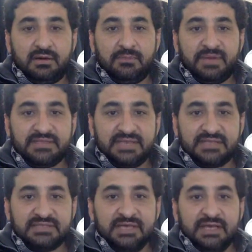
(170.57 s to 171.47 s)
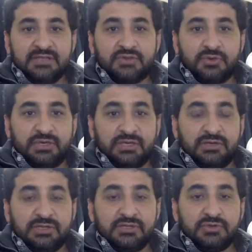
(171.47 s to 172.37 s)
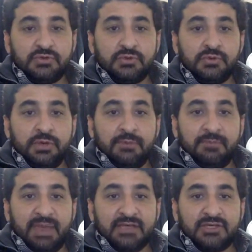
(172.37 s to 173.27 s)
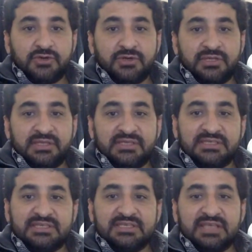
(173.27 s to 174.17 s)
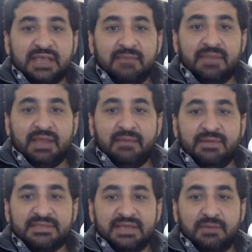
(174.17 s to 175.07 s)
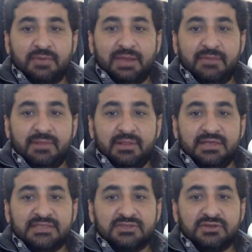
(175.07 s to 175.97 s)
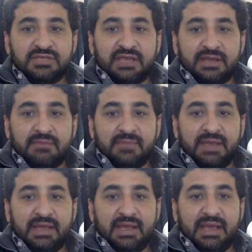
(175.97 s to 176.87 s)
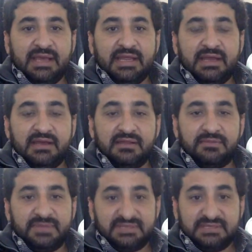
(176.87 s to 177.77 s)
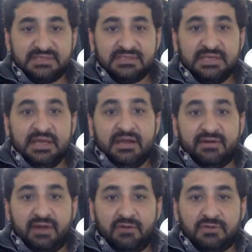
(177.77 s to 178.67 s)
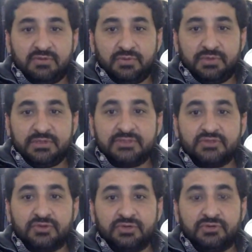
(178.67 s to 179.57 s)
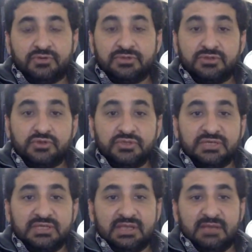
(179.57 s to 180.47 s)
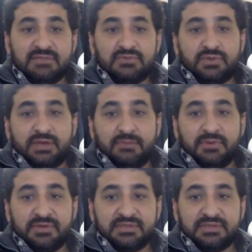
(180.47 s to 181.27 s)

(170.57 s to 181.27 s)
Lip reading: presence, so you need to make sure that the same name is available. It's not taken by any other business around the world. So you choosing the name is a very important